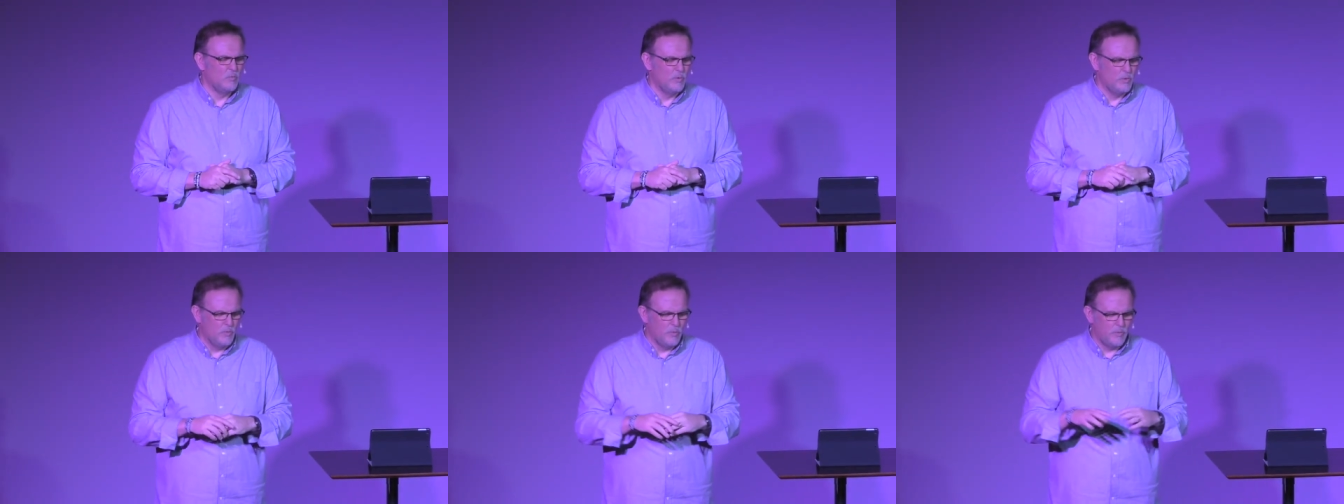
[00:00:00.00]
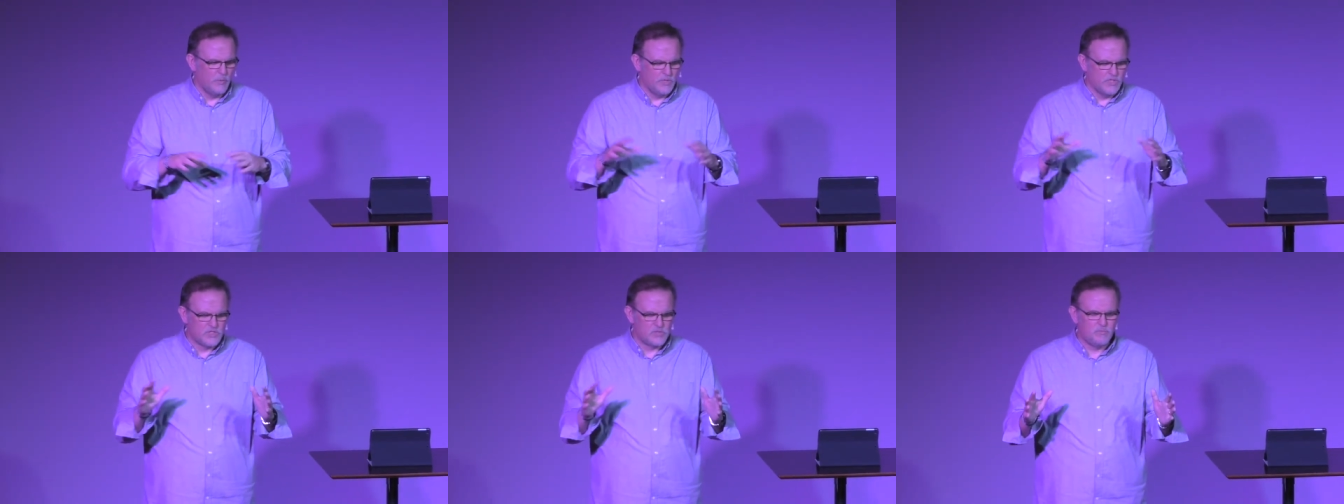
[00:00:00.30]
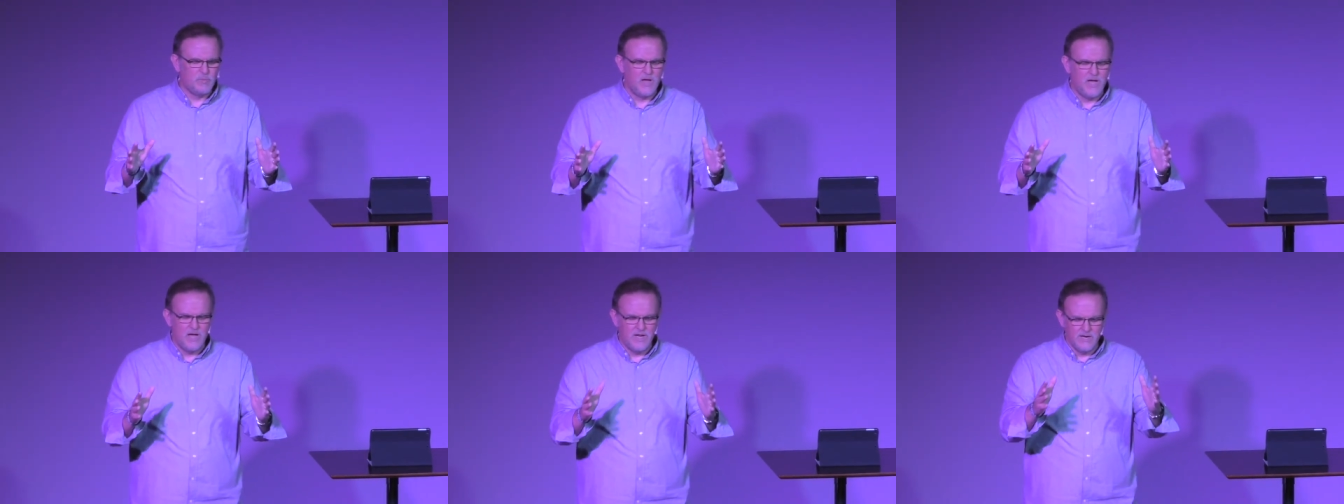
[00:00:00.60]
We want to
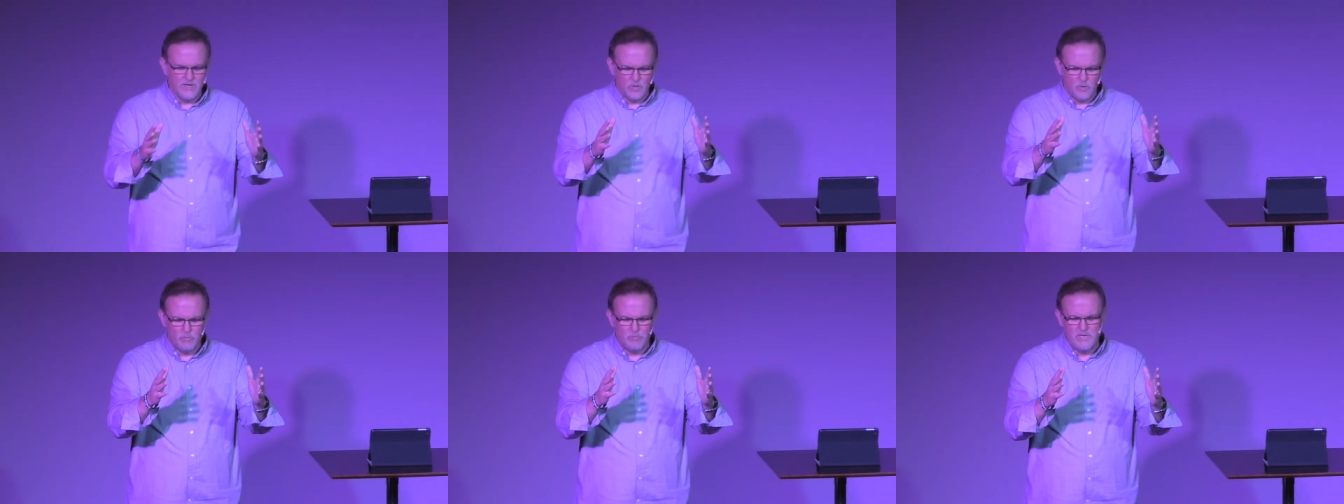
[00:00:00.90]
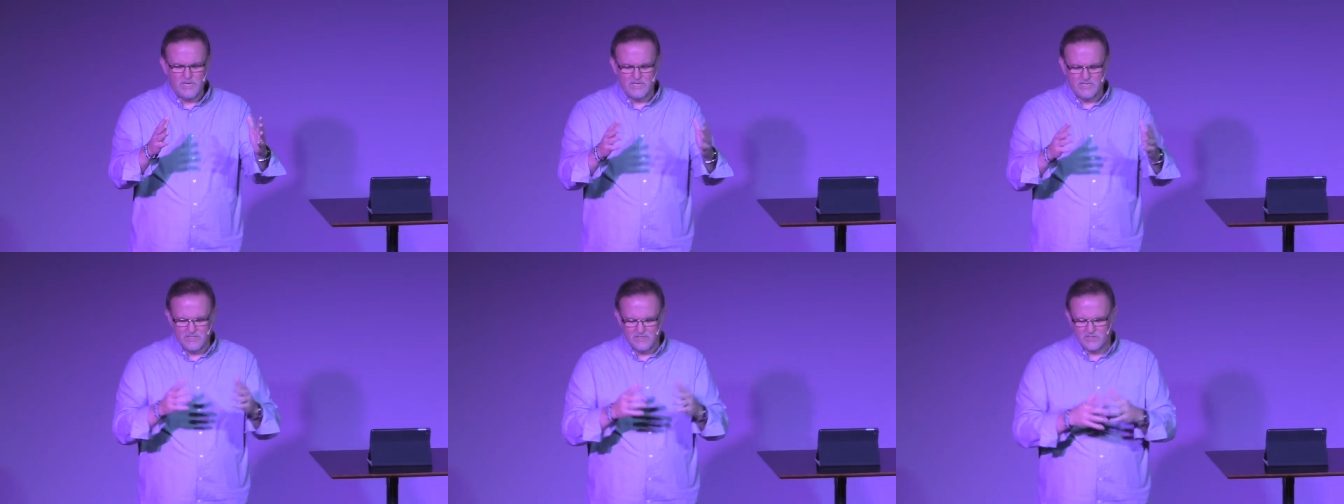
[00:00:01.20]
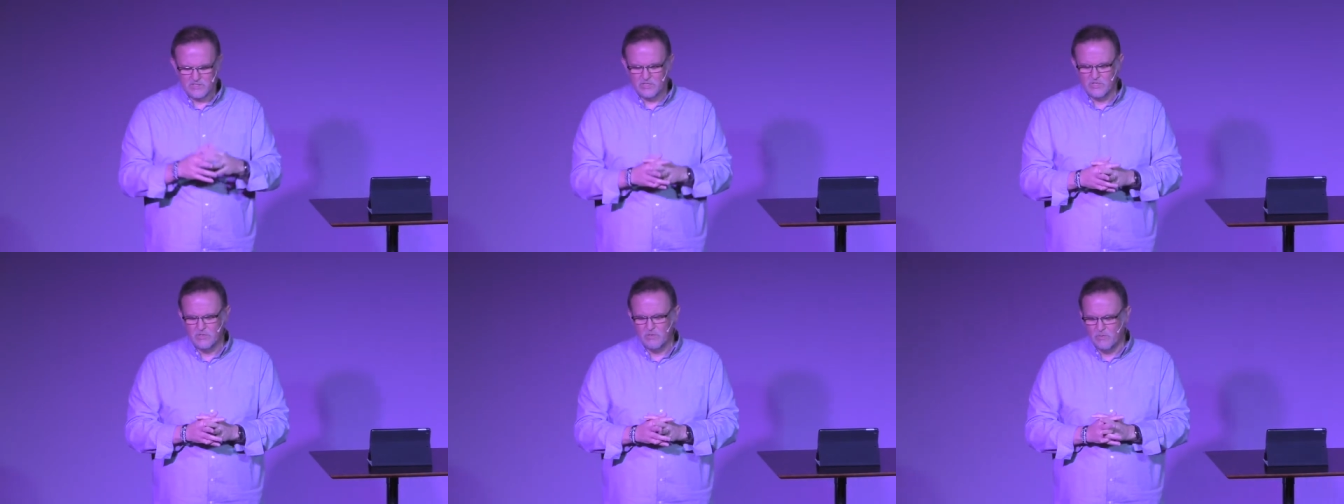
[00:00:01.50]
respond in
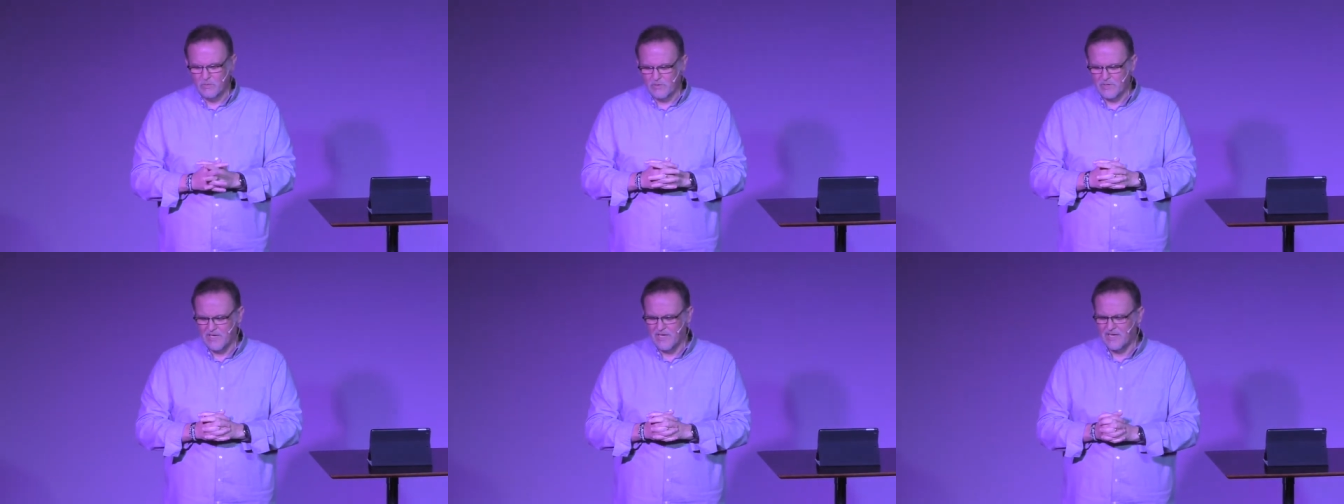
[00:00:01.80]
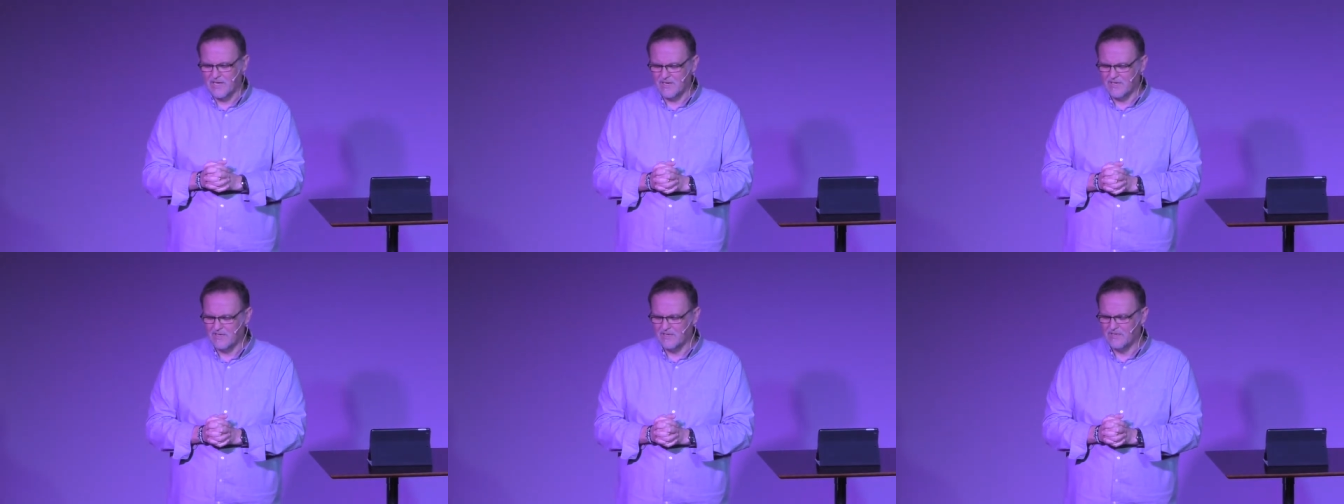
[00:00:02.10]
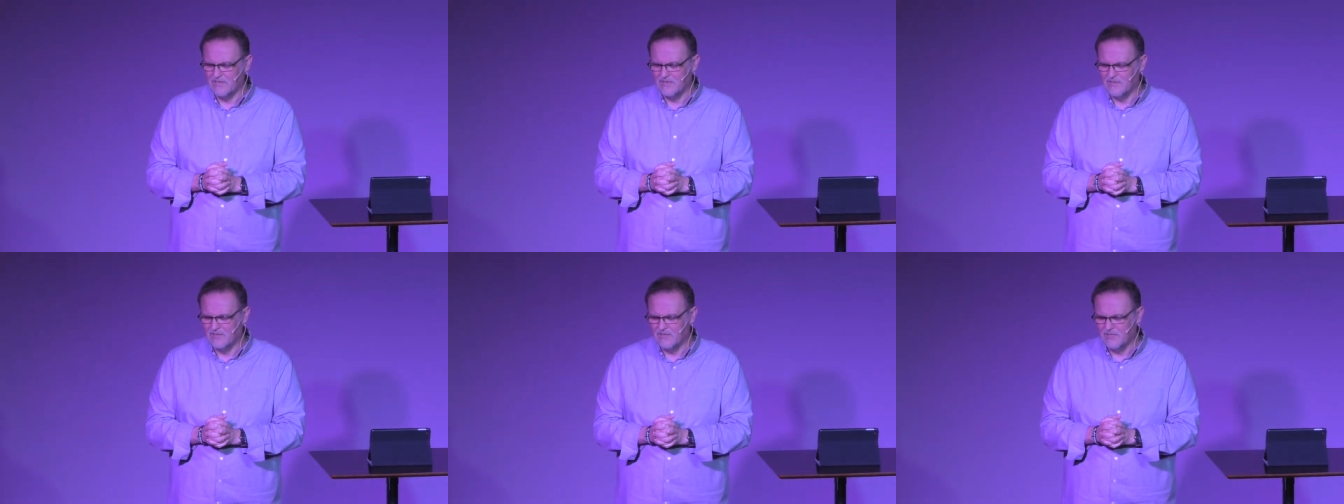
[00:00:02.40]
obedience to you, O
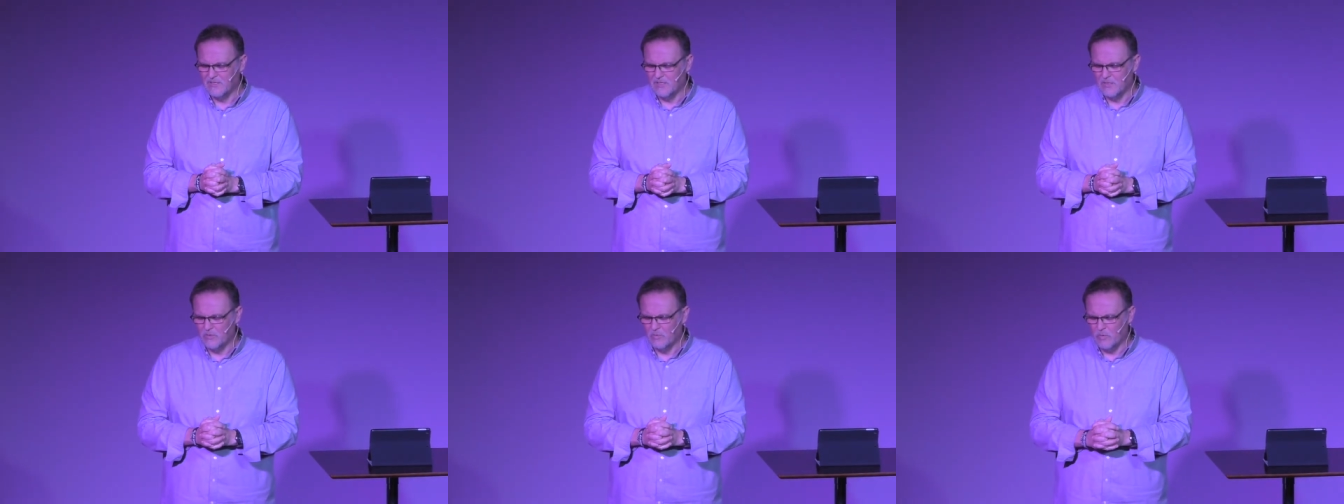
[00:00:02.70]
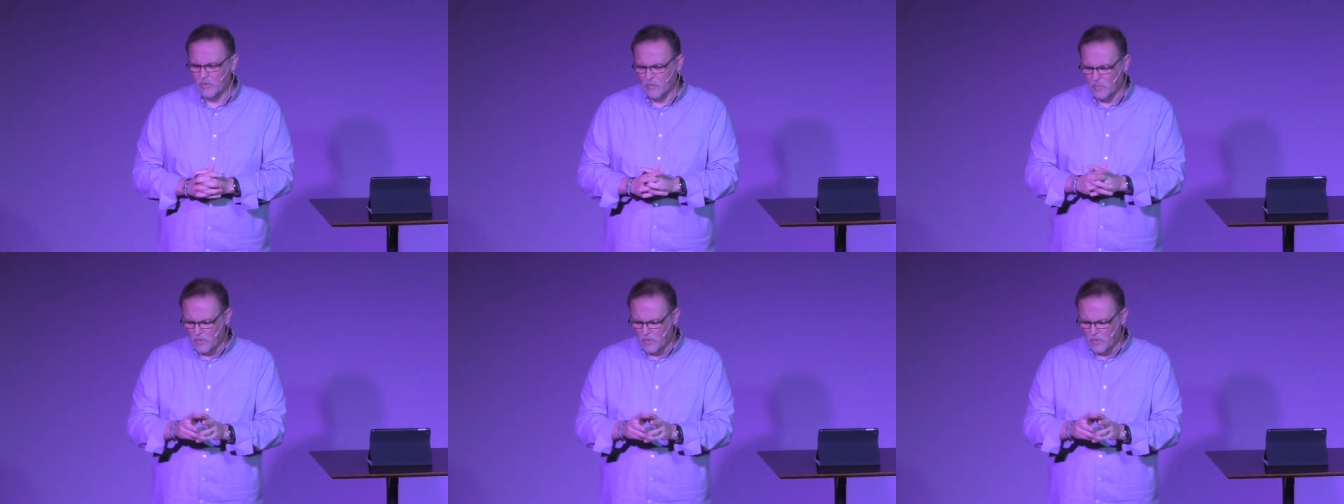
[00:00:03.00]
oh God.